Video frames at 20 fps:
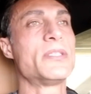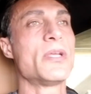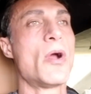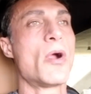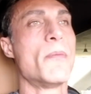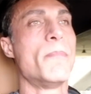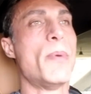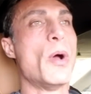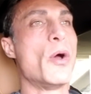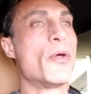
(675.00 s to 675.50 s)

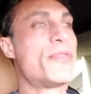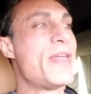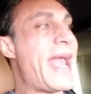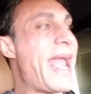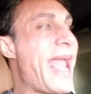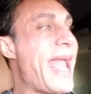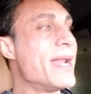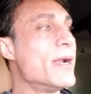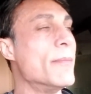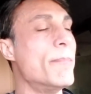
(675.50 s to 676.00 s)
are both
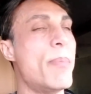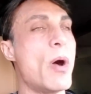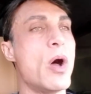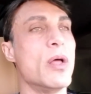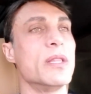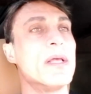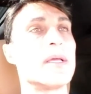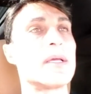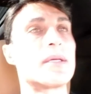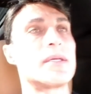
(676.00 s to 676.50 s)

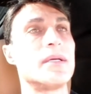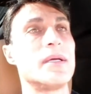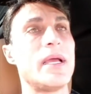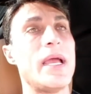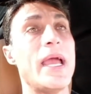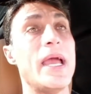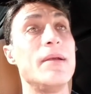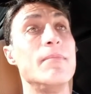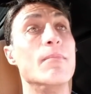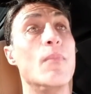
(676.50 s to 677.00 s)
anabolic
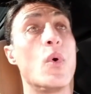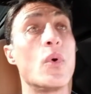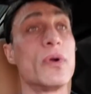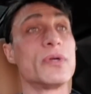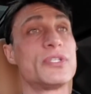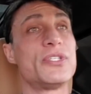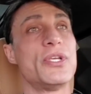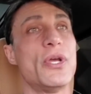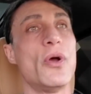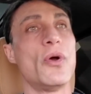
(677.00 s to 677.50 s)
and more
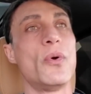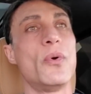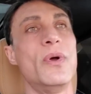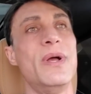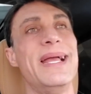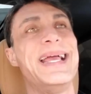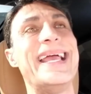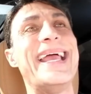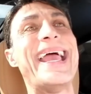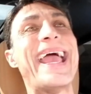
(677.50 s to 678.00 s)
so
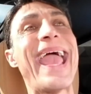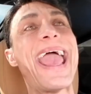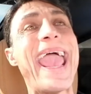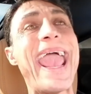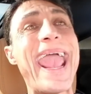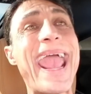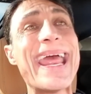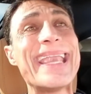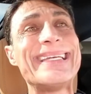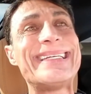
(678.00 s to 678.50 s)

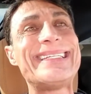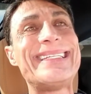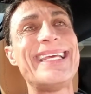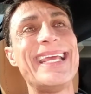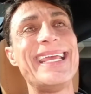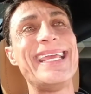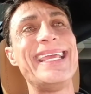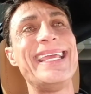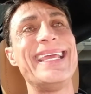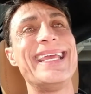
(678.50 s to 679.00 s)

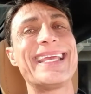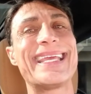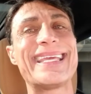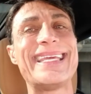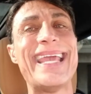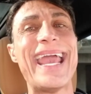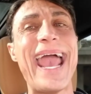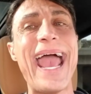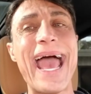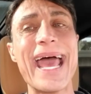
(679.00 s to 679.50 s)

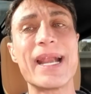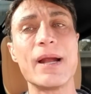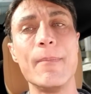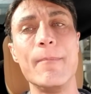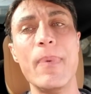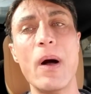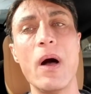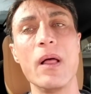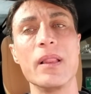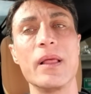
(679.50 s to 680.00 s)

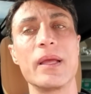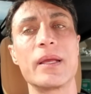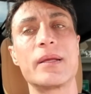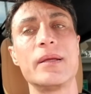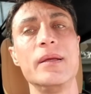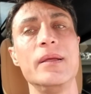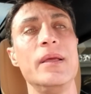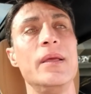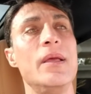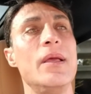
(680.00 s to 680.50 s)
anti-catabolic.
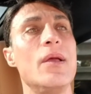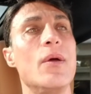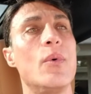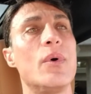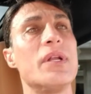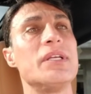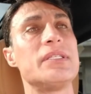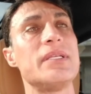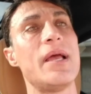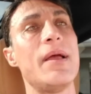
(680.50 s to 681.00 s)

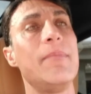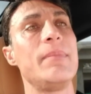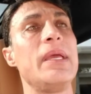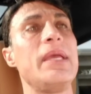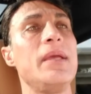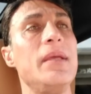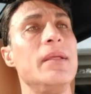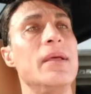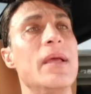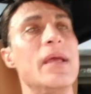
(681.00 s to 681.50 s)
What does that
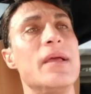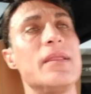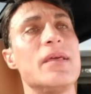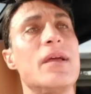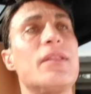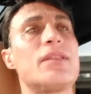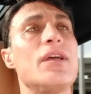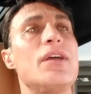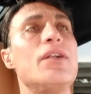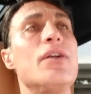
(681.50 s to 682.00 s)
mean?
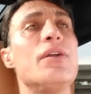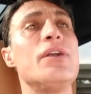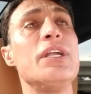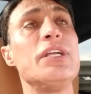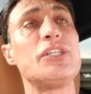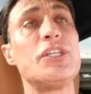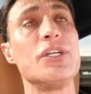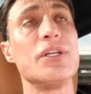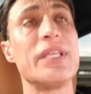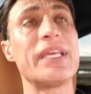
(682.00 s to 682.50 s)
That they're
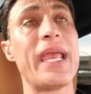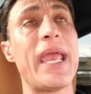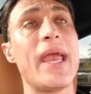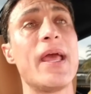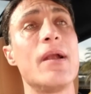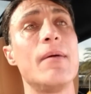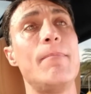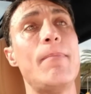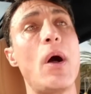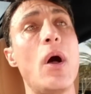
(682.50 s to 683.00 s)
initially
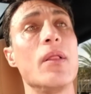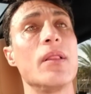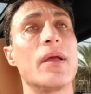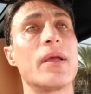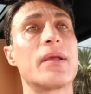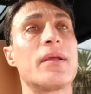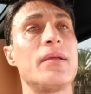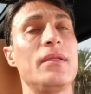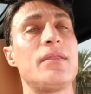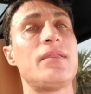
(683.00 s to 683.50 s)
anabolic.
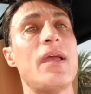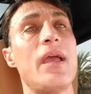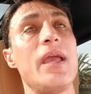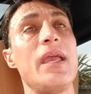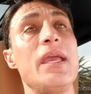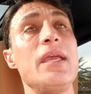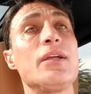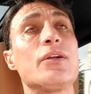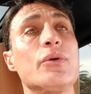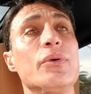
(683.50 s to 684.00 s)
They
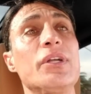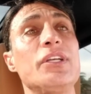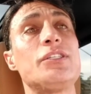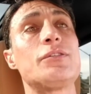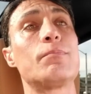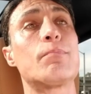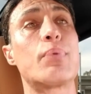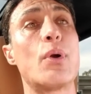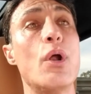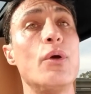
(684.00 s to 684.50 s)
increase
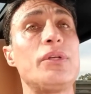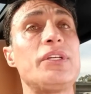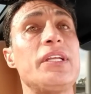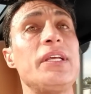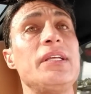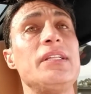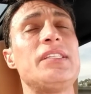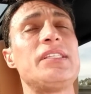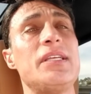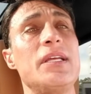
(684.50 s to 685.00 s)

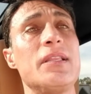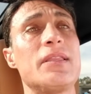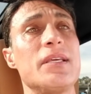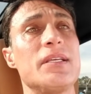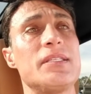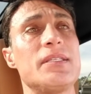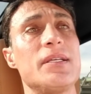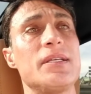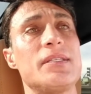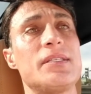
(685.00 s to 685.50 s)
protein
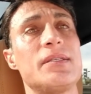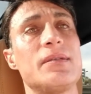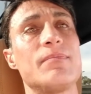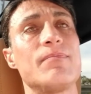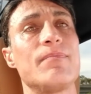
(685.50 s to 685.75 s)
synthesis.